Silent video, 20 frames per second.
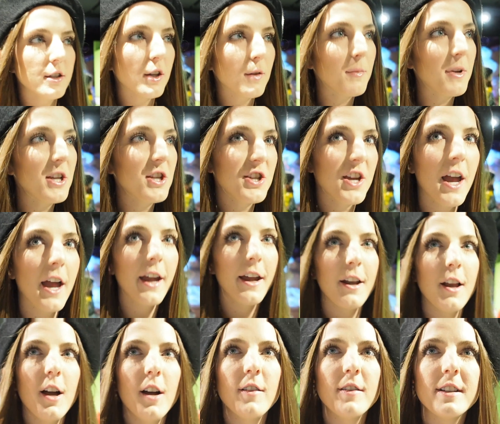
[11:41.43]
took my
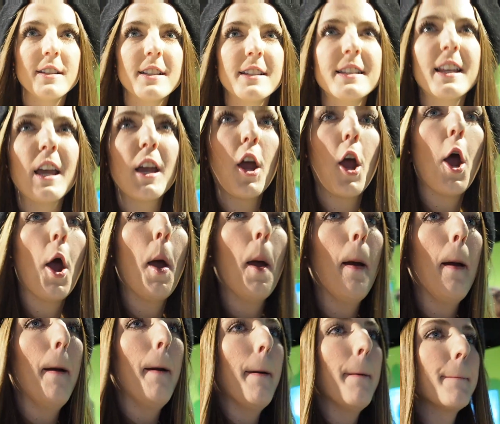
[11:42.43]
jacket off and it's like
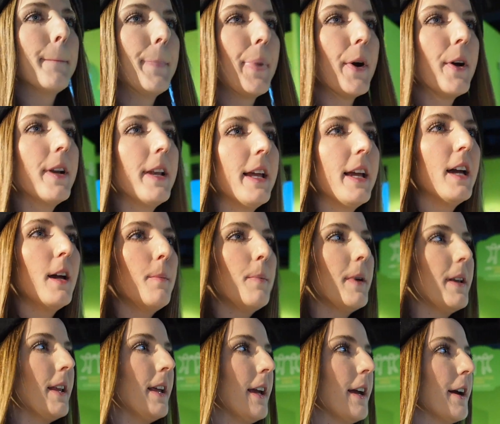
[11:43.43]
burning up
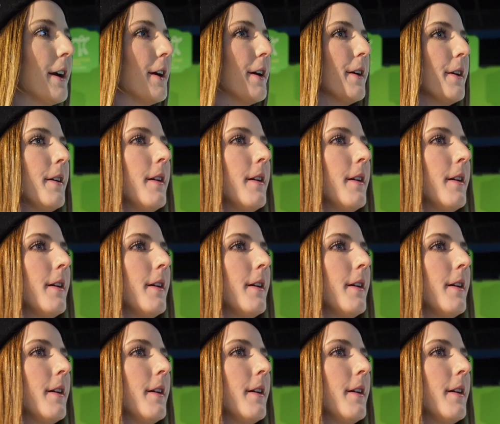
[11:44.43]
in here.